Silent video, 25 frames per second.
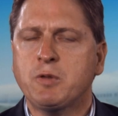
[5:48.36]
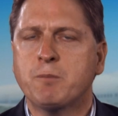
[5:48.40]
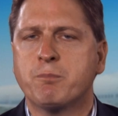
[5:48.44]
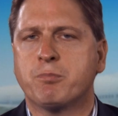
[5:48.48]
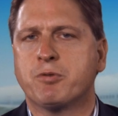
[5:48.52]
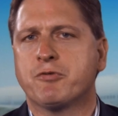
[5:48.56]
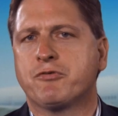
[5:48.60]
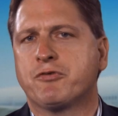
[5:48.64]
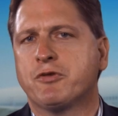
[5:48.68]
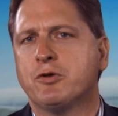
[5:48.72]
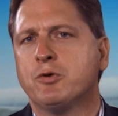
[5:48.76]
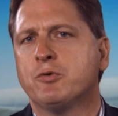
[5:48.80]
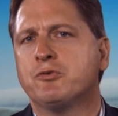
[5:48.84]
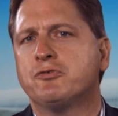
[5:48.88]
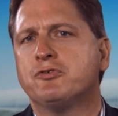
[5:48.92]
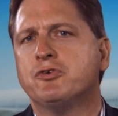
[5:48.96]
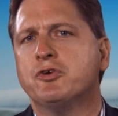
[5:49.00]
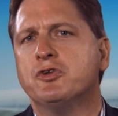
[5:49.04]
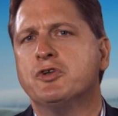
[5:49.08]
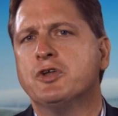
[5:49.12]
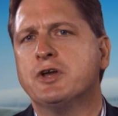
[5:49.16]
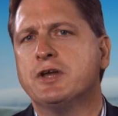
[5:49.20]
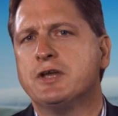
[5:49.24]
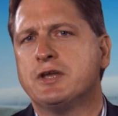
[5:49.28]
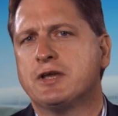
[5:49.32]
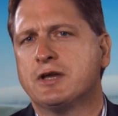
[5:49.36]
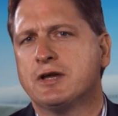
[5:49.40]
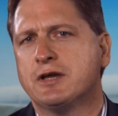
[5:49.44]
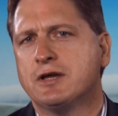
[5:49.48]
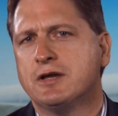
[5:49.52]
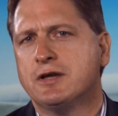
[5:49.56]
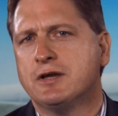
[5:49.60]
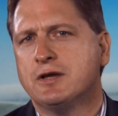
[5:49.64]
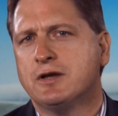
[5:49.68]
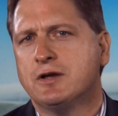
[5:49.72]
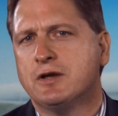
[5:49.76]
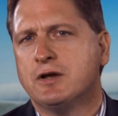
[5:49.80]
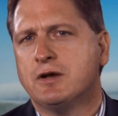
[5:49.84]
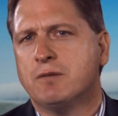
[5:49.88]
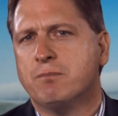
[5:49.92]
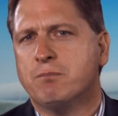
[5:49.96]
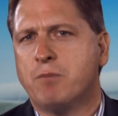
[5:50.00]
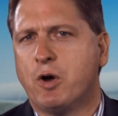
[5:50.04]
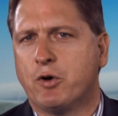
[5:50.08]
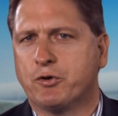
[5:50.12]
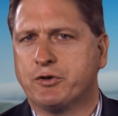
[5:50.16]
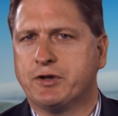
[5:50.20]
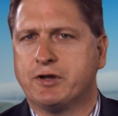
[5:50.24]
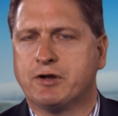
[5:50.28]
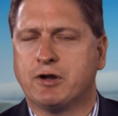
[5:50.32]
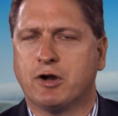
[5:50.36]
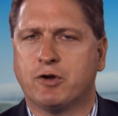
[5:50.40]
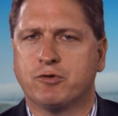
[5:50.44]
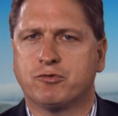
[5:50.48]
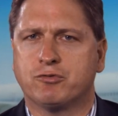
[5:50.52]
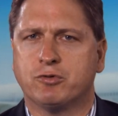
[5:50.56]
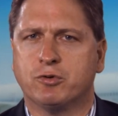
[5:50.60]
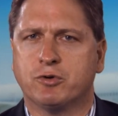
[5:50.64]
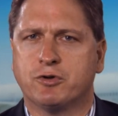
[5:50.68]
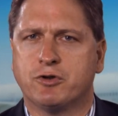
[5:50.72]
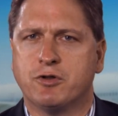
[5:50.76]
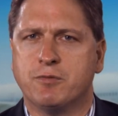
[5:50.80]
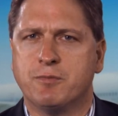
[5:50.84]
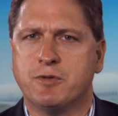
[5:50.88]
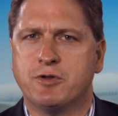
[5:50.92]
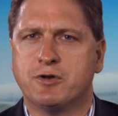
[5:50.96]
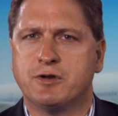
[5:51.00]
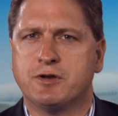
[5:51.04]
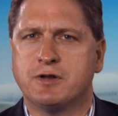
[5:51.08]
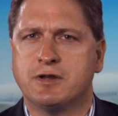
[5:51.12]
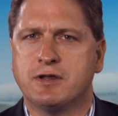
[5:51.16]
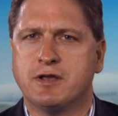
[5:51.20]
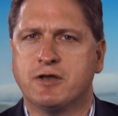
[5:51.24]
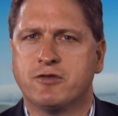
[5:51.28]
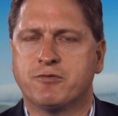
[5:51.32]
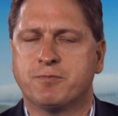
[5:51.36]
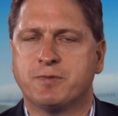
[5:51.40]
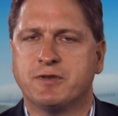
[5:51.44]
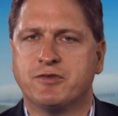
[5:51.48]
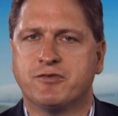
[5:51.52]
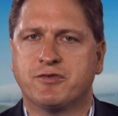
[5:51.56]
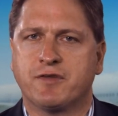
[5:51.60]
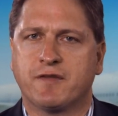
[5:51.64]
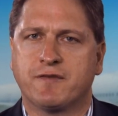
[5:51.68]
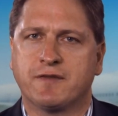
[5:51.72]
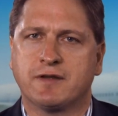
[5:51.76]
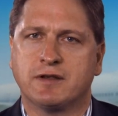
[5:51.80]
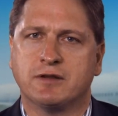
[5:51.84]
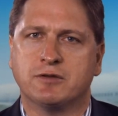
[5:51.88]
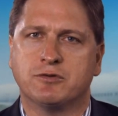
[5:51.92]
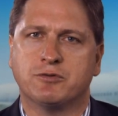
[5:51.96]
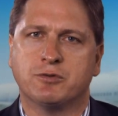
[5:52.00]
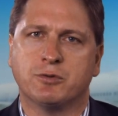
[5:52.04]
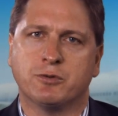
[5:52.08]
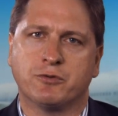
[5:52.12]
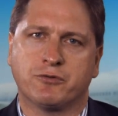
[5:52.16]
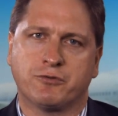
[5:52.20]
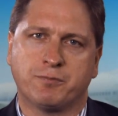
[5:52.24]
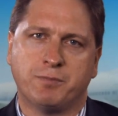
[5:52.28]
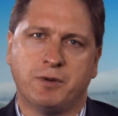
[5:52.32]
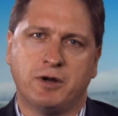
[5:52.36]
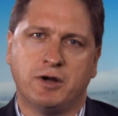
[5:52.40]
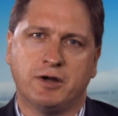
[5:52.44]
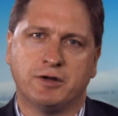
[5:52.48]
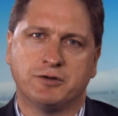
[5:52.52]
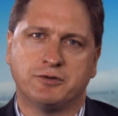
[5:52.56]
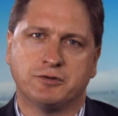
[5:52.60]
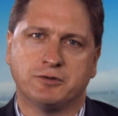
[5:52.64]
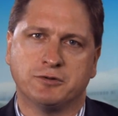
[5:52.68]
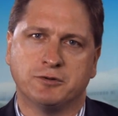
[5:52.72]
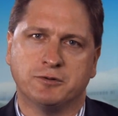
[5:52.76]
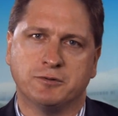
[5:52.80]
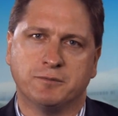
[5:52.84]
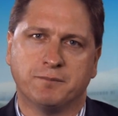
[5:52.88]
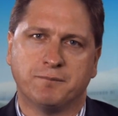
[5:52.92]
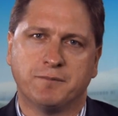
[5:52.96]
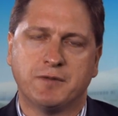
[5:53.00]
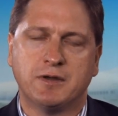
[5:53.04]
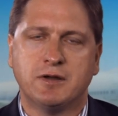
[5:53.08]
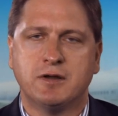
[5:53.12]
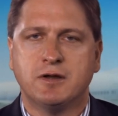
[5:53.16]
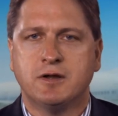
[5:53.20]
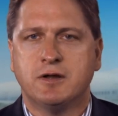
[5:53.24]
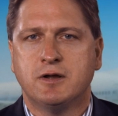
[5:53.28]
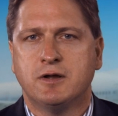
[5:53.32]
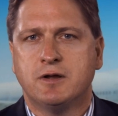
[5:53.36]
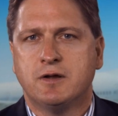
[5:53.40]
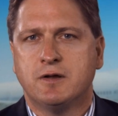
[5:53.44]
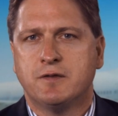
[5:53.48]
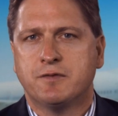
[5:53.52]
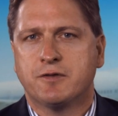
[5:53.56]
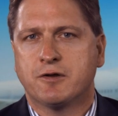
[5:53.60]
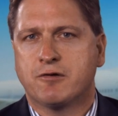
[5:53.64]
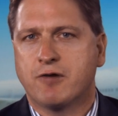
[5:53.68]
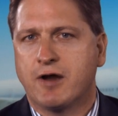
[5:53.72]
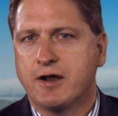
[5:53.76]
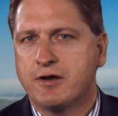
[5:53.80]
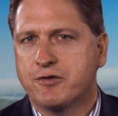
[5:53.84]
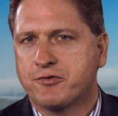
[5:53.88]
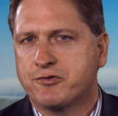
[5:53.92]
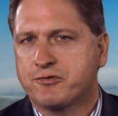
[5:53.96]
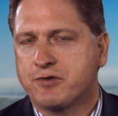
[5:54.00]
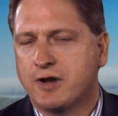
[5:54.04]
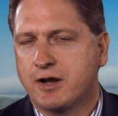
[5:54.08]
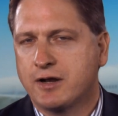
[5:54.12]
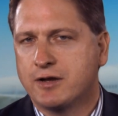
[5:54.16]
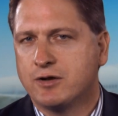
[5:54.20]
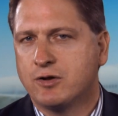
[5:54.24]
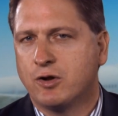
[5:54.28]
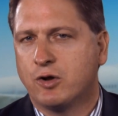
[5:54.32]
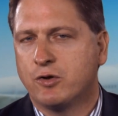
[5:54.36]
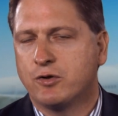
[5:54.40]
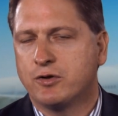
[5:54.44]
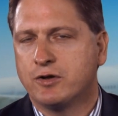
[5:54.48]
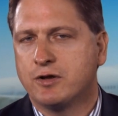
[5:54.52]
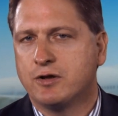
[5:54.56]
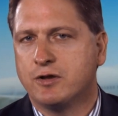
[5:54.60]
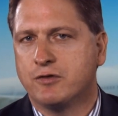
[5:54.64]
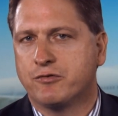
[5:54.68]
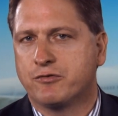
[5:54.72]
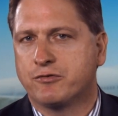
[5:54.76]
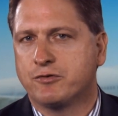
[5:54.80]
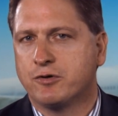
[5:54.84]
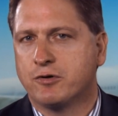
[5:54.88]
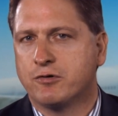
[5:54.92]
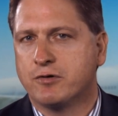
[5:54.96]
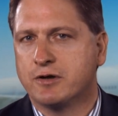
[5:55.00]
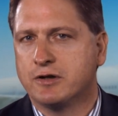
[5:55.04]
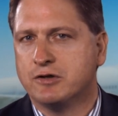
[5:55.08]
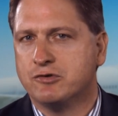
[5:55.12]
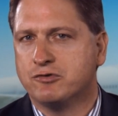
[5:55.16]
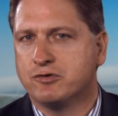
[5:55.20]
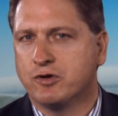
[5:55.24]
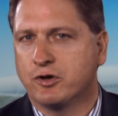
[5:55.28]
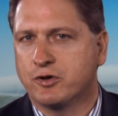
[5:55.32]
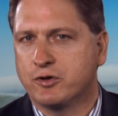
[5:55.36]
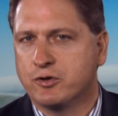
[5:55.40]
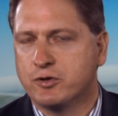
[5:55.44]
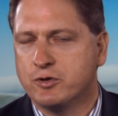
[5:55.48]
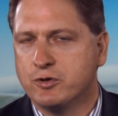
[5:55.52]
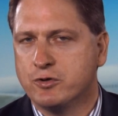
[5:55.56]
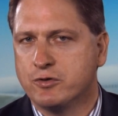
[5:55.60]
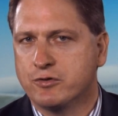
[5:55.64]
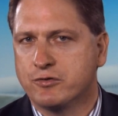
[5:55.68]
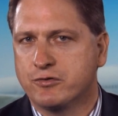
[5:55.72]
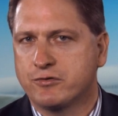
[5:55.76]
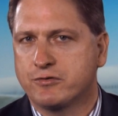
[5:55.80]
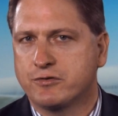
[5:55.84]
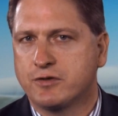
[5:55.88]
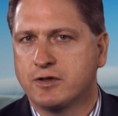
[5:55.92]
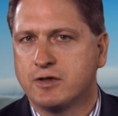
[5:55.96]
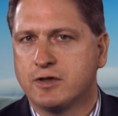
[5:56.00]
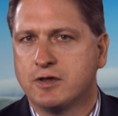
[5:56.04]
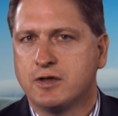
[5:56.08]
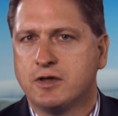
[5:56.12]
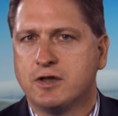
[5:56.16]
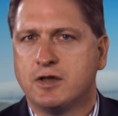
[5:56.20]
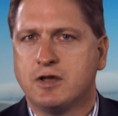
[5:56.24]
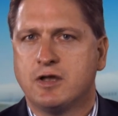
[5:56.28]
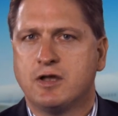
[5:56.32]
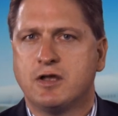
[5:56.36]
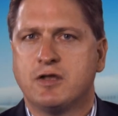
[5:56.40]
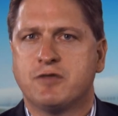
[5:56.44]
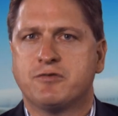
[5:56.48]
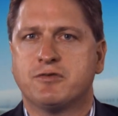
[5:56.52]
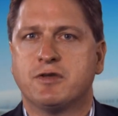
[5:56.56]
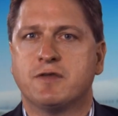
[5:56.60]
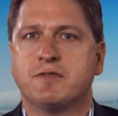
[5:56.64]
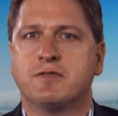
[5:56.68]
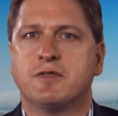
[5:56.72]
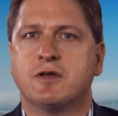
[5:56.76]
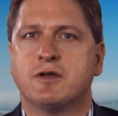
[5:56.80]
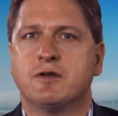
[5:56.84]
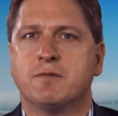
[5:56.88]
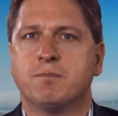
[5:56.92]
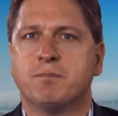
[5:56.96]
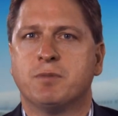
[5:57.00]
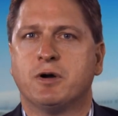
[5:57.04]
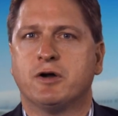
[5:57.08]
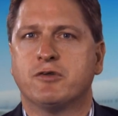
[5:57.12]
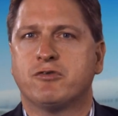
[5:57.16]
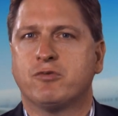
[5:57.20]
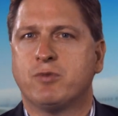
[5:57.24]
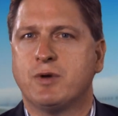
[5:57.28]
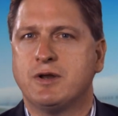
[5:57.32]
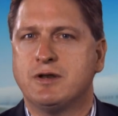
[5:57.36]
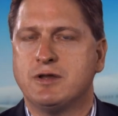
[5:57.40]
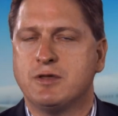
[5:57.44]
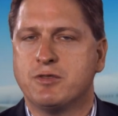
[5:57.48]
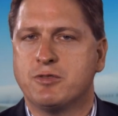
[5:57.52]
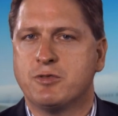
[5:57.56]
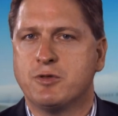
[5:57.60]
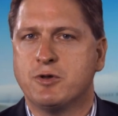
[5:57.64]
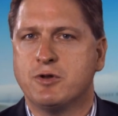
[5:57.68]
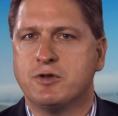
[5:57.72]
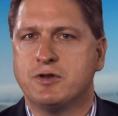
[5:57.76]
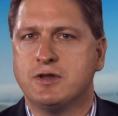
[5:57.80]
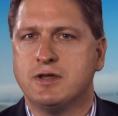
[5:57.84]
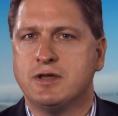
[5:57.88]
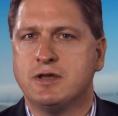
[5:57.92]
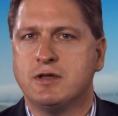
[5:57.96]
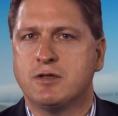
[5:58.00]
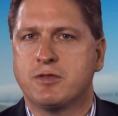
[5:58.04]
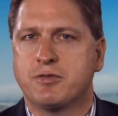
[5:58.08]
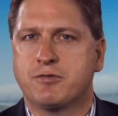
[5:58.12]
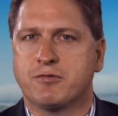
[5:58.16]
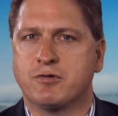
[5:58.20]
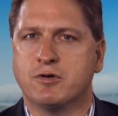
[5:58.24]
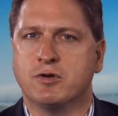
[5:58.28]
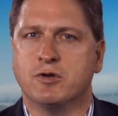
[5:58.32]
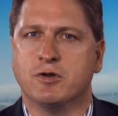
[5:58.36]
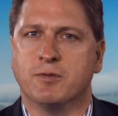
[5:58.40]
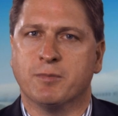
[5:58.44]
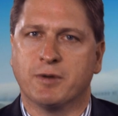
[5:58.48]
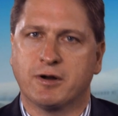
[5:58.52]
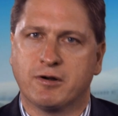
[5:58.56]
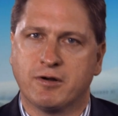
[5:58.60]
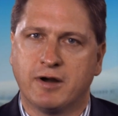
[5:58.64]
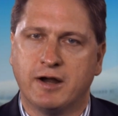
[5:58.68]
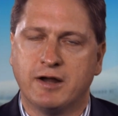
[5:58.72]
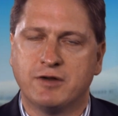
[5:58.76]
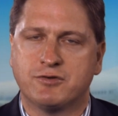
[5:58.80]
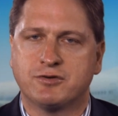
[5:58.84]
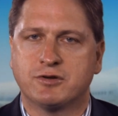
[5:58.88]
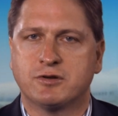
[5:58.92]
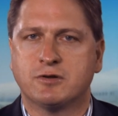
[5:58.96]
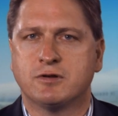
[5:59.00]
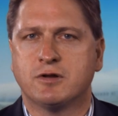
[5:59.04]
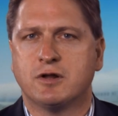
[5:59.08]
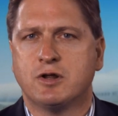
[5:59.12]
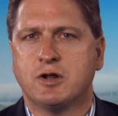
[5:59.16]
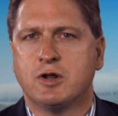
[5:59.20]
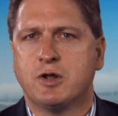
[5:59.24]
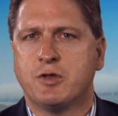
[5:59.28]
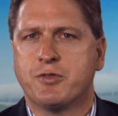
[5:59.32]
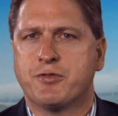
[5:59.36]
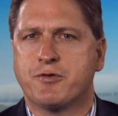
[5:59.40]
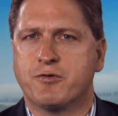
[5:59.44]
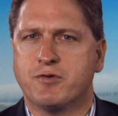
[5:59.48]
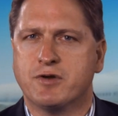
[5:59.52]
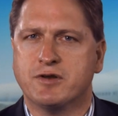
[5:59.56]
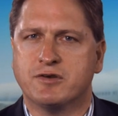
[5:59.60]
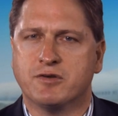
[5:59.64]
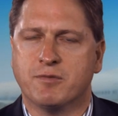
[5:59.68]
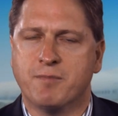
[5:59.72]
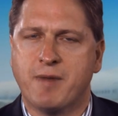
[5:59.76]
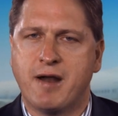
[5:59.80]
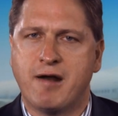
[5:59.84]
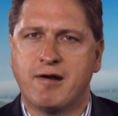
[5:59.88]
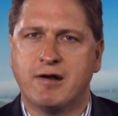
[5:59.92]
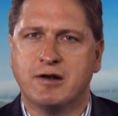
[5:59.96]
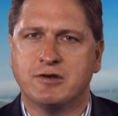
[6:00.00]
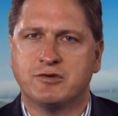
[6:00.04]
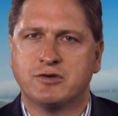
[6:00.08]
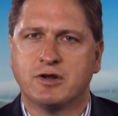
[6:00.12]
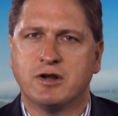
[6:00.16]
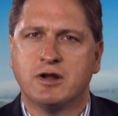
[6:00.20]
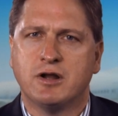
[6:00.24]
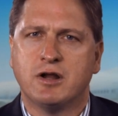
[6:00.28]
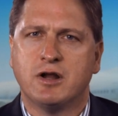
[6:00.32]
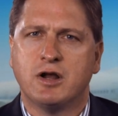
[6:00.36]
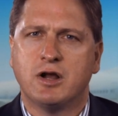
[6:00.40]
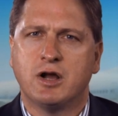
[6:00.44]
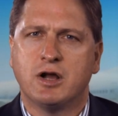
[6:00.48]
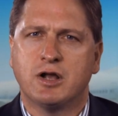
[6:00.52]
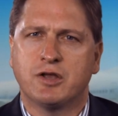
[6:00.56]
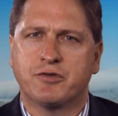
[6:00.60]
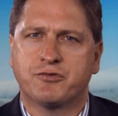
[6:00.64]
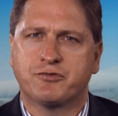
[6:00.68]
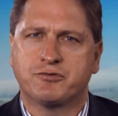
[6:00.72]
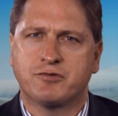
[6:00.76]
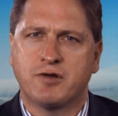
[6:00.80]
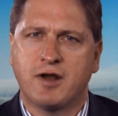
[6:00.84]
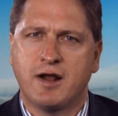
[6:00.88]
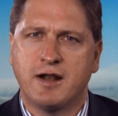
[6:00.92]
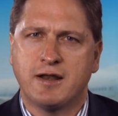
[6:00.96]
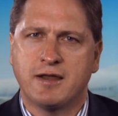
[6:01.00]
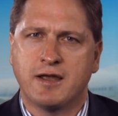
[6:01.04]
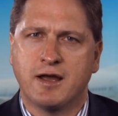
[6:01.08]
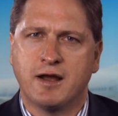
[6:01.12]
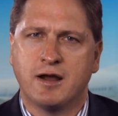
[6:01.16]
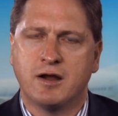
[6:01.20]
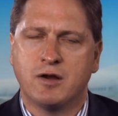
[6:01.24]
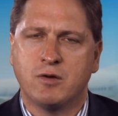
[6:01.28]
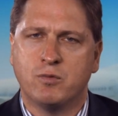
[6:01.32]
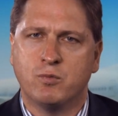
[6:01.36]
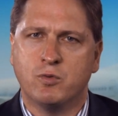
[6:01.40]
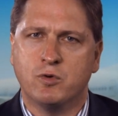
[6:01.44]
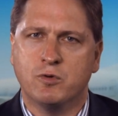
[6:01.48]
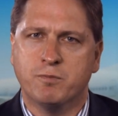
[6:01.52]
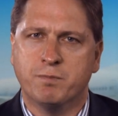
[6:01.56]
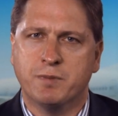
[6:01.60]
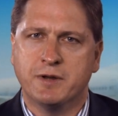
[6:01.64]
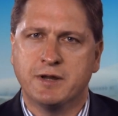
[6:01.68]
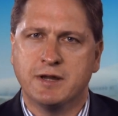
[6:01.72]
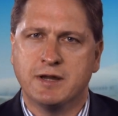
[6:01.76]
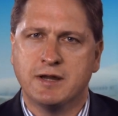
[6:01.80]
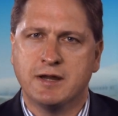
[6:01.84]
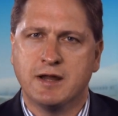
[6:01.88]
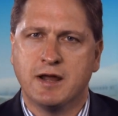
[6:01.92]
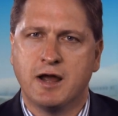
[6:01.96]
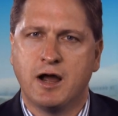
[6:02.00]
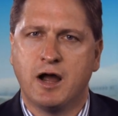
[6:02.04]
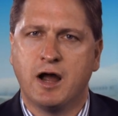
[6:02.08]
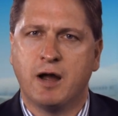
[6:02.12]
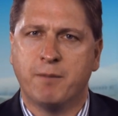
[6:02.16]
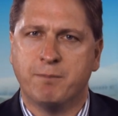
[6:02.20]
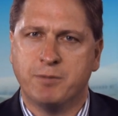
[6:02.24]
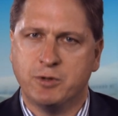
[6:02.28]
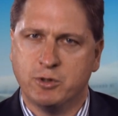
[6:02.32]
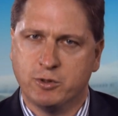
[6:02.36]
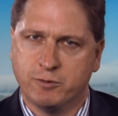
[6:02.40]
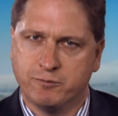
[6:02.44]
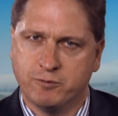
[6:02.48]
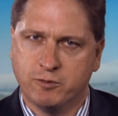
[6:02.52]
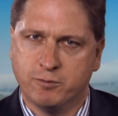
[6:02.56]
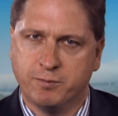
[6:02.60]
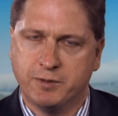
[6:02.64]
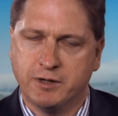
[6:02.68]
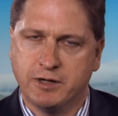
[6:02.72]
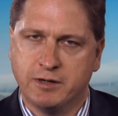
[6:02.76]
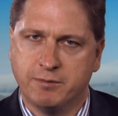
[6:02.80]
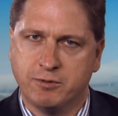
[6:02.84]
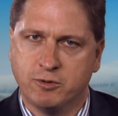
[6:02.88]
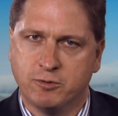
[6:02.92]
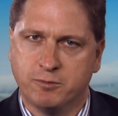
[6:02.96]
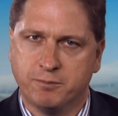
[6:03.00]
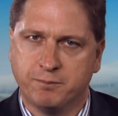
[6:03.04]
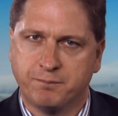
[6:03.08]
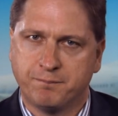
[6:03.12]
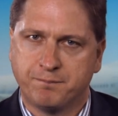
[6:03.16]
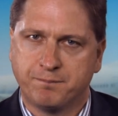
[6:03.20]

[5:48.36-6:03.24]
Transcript: Brazil's unique multicultural community has been something to aspire to. The great Australian historian John Hirst said that by 2030, through immigration, through intermarriage, Australia would be a beautiful people.